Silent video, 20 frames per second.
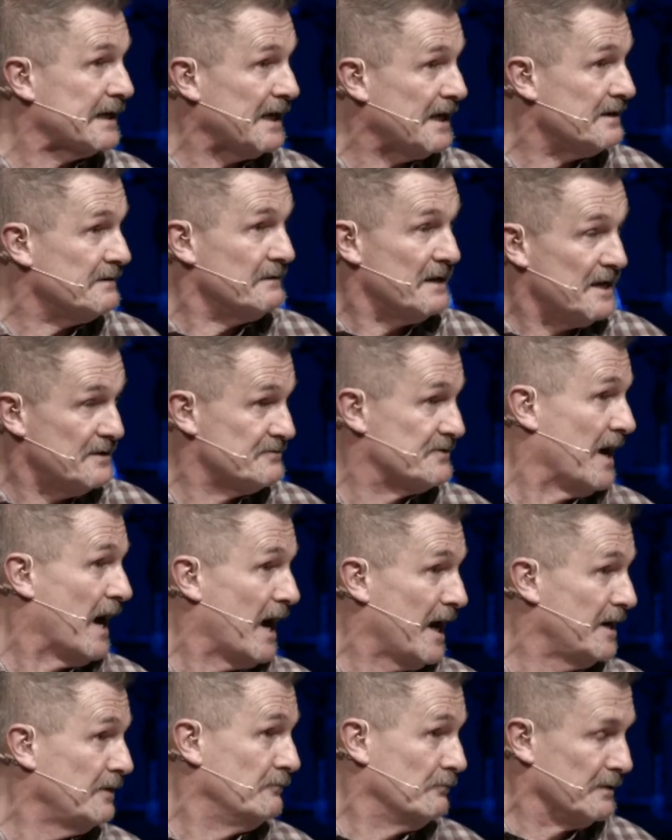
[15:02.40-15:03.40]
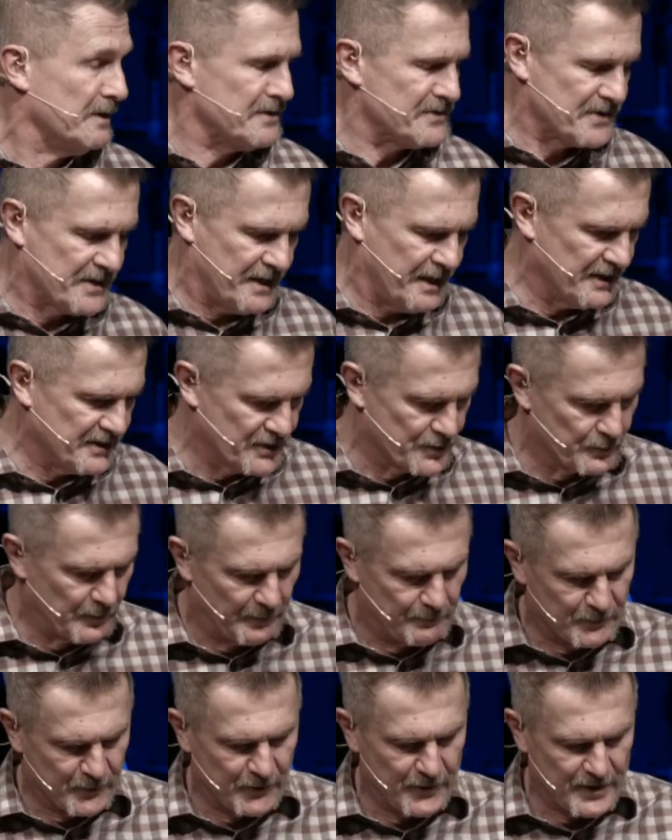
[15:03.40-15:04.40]
he died when his kids
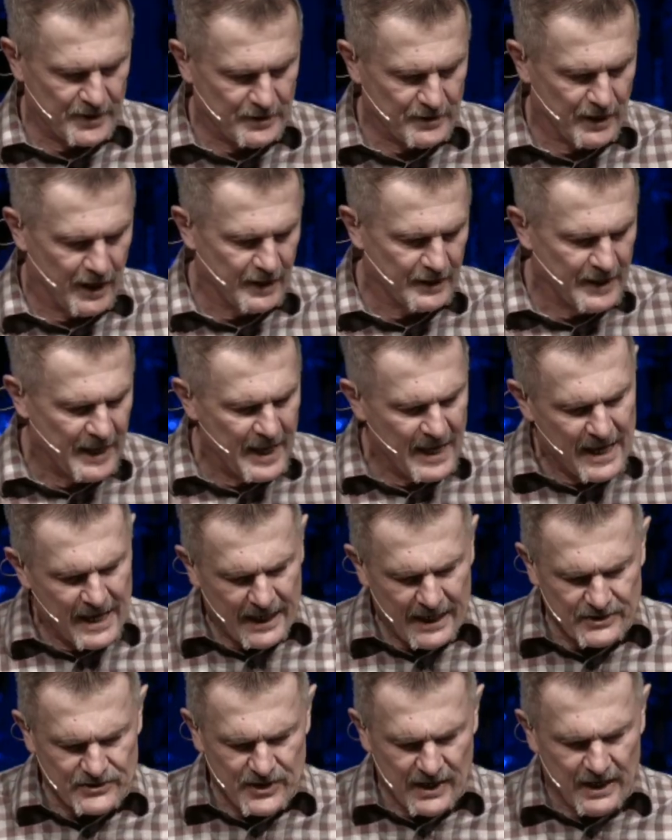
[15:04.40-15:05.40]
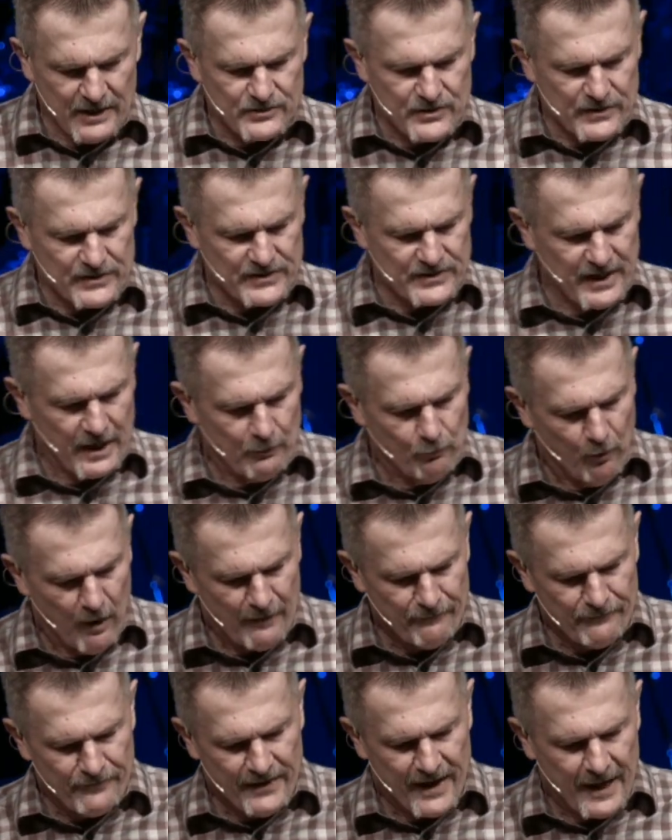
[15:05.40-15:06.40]
were pretty young. It's interesting
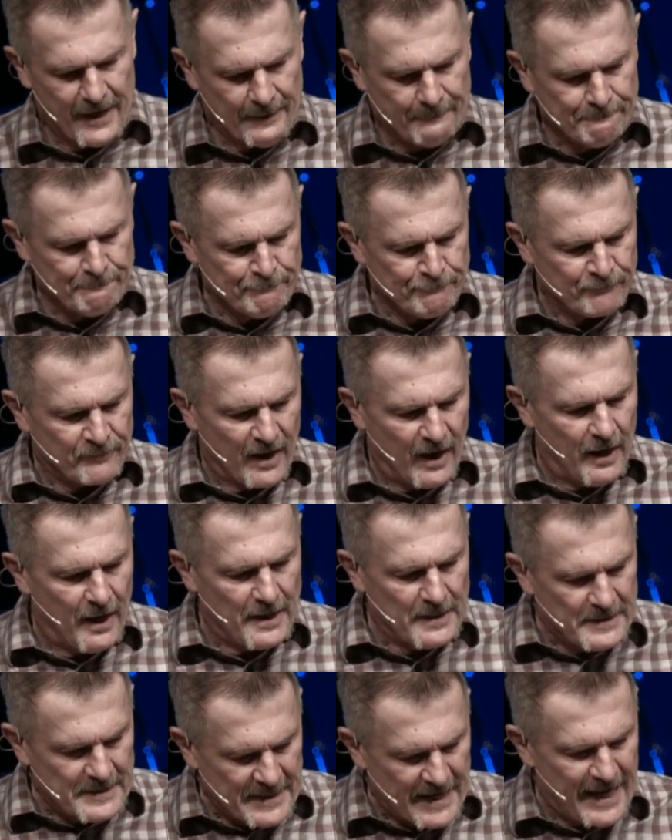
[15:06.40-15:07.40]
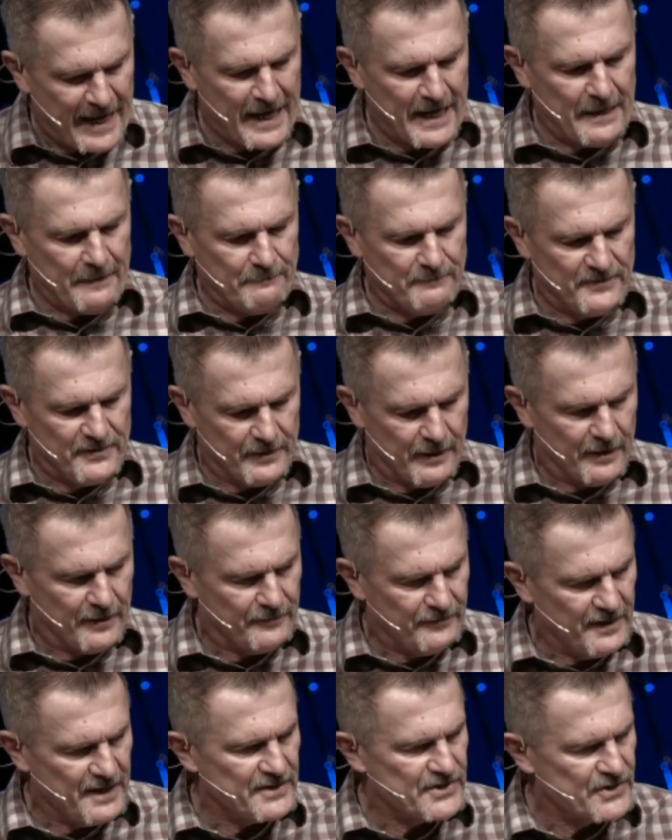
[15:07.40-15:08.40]
what they named
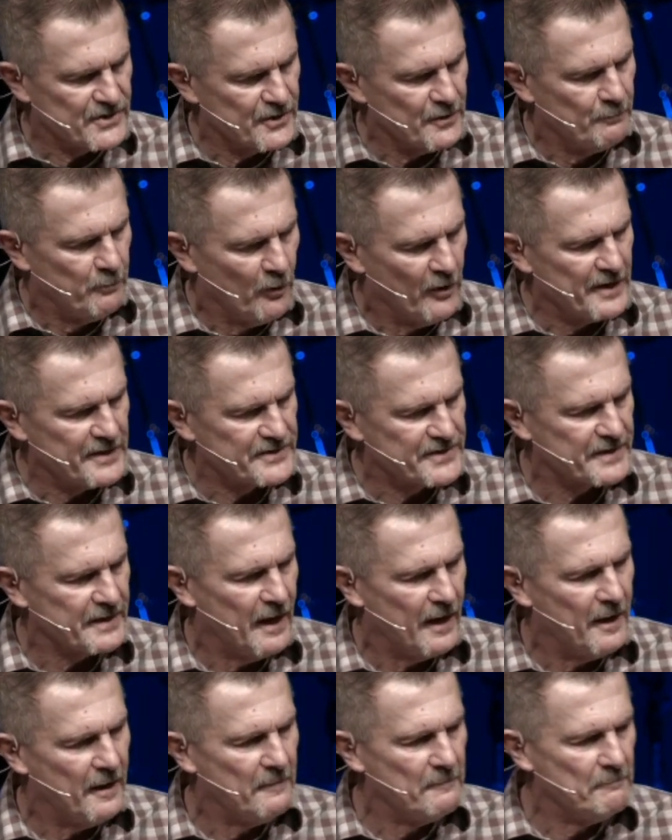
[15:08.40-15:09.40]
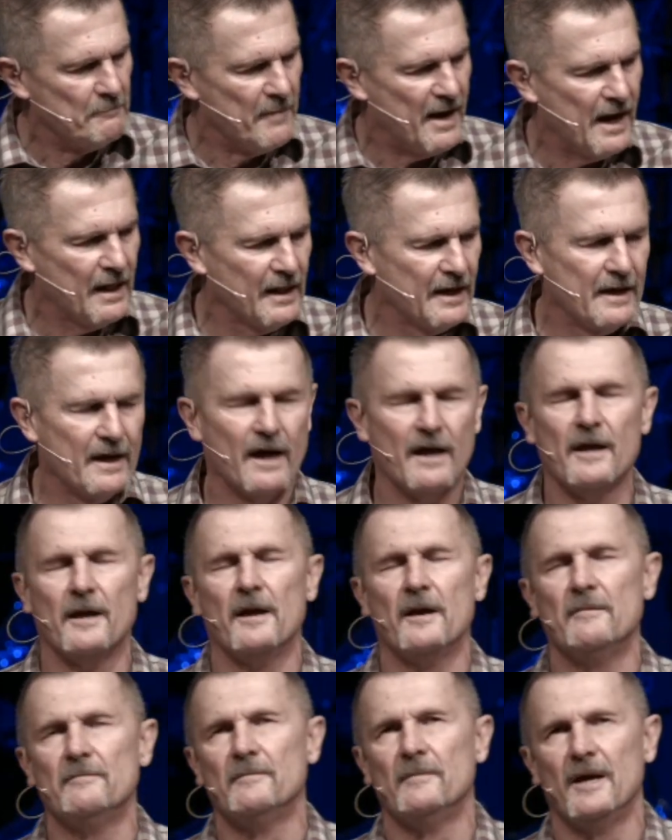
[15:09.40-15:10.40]
these two boys.
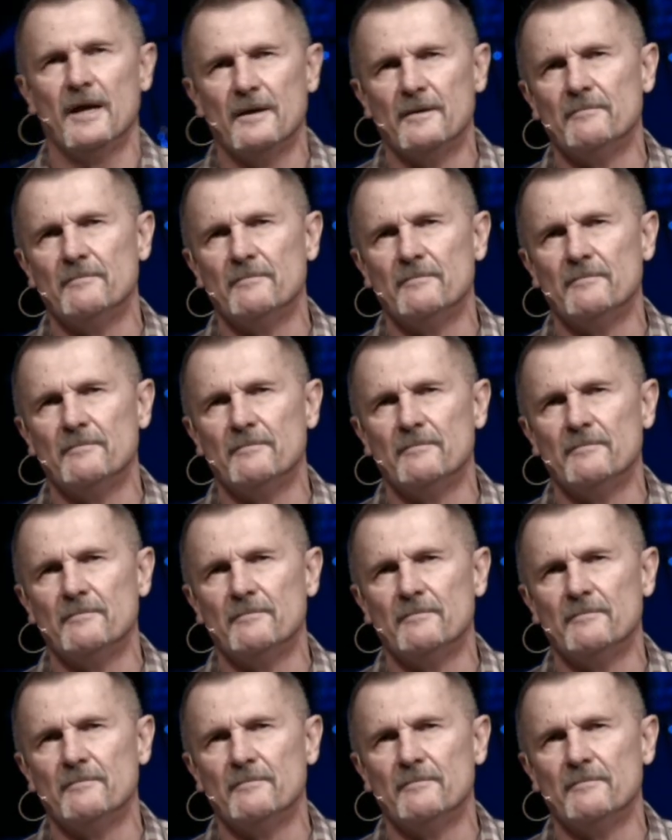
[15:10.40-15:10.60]
Malon